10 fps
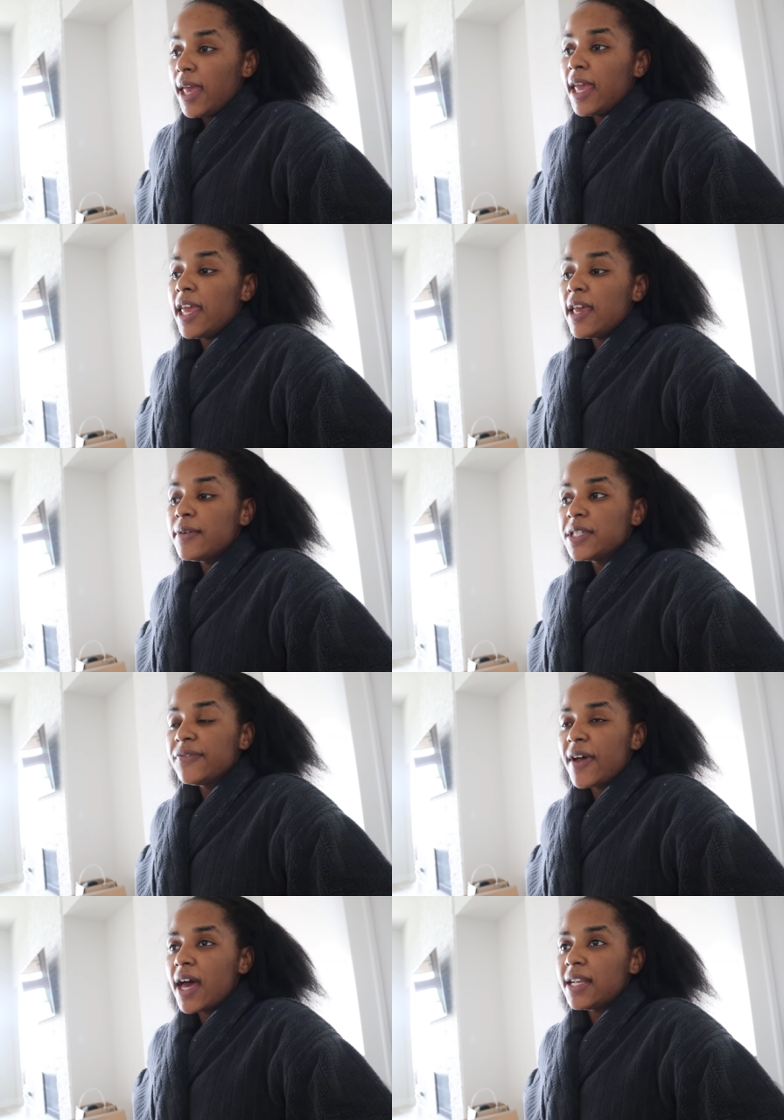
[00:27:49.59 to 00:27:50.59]
he was
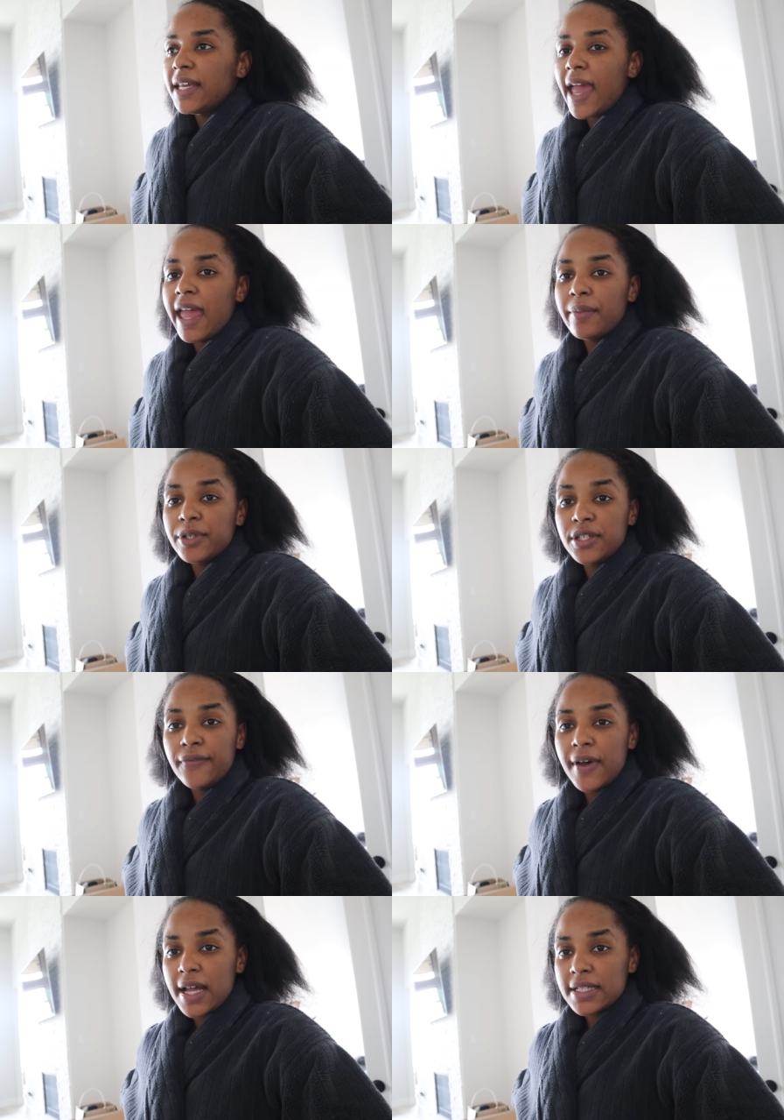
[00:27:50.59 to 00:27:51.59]
finally able to
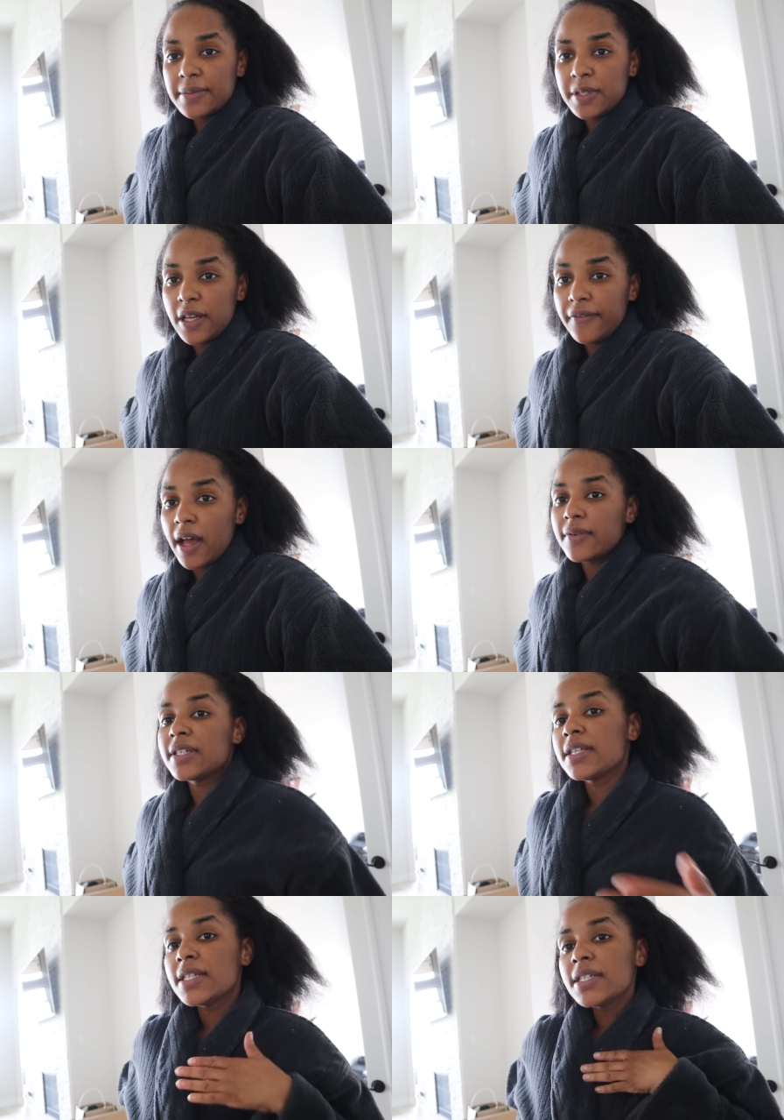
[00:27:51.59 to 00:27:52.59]
find some stuff that
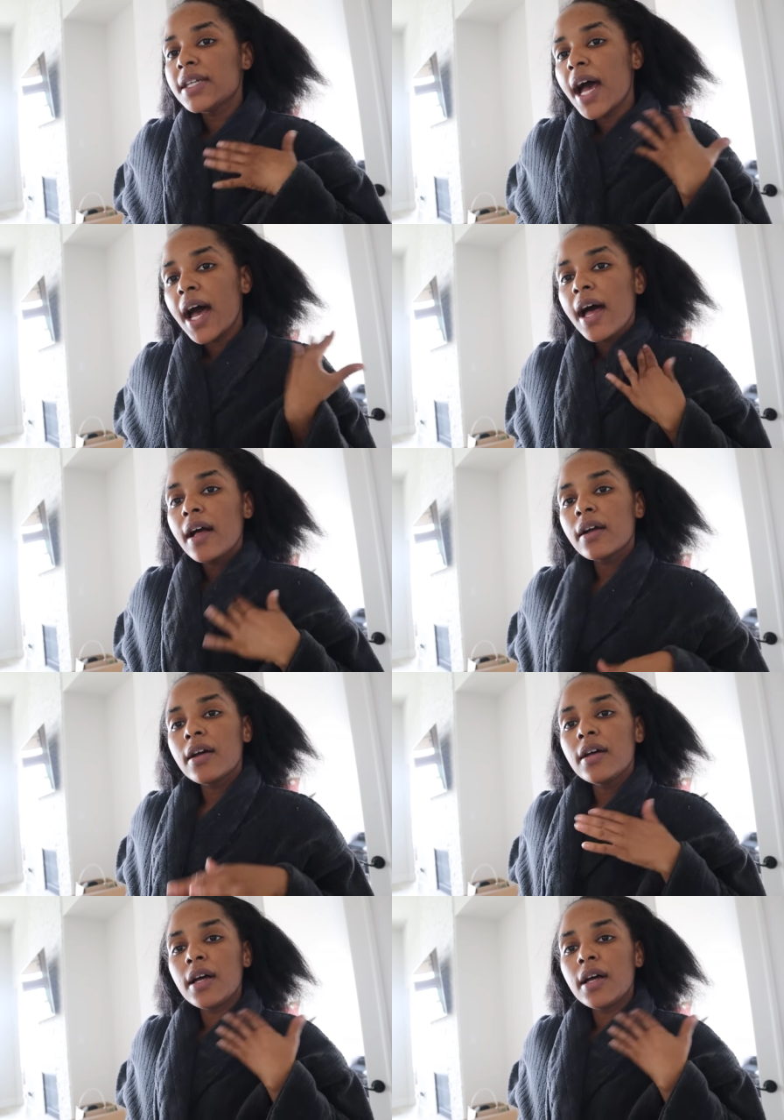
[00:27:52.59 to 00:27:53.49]
was in stock,